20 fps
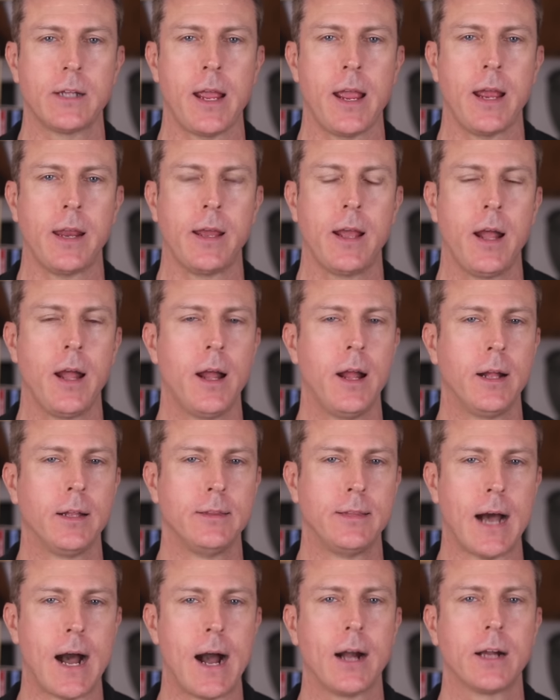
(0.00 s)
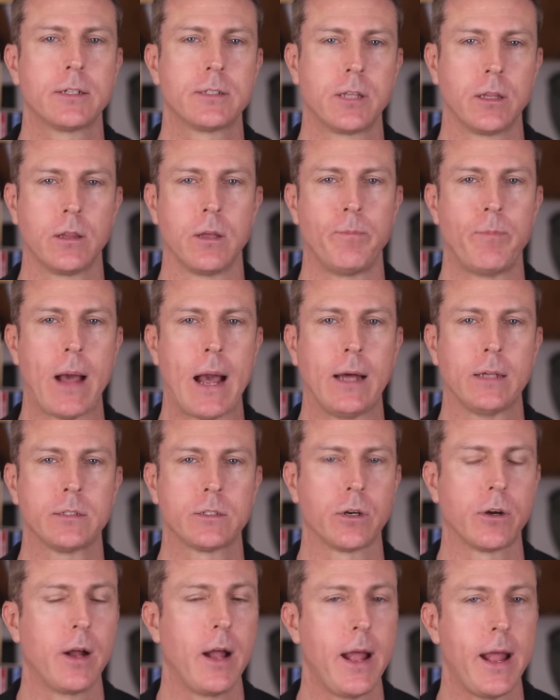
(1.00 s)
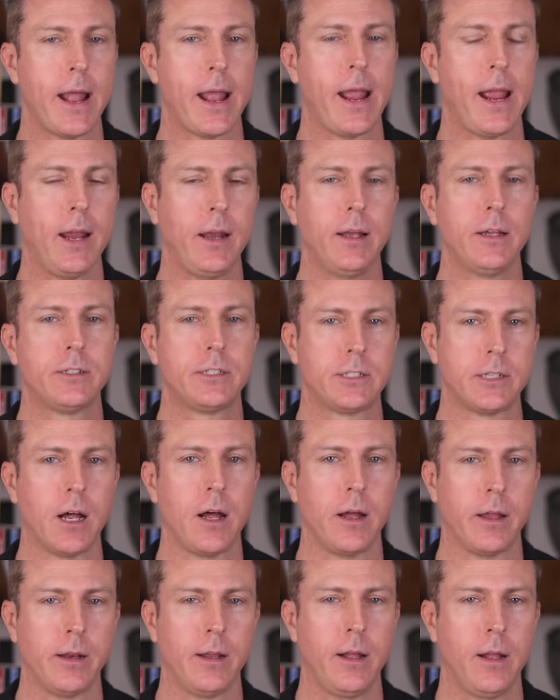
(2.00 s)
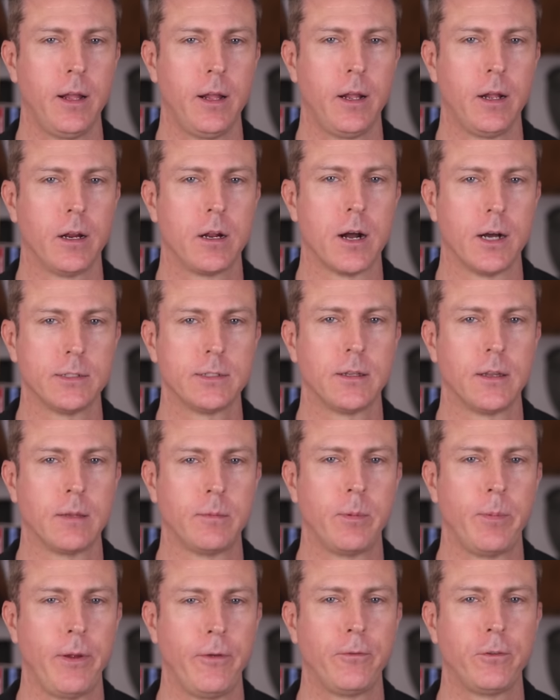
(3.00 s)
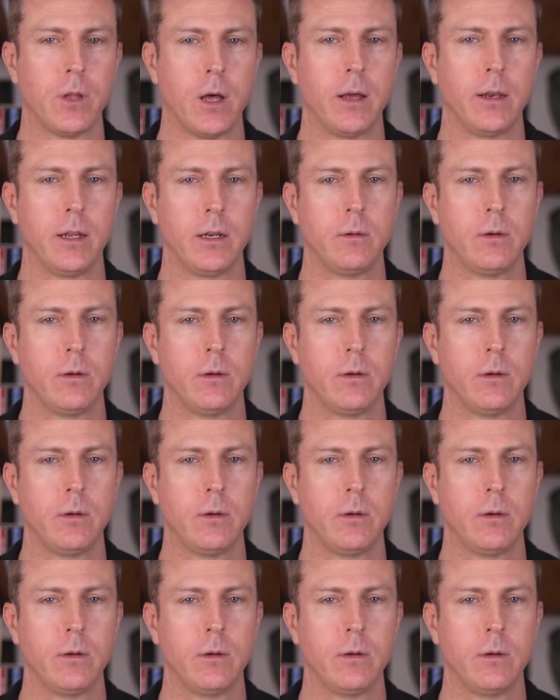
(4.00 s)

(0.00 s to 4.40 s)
and doxed the pastor and his son, causing them to be flooded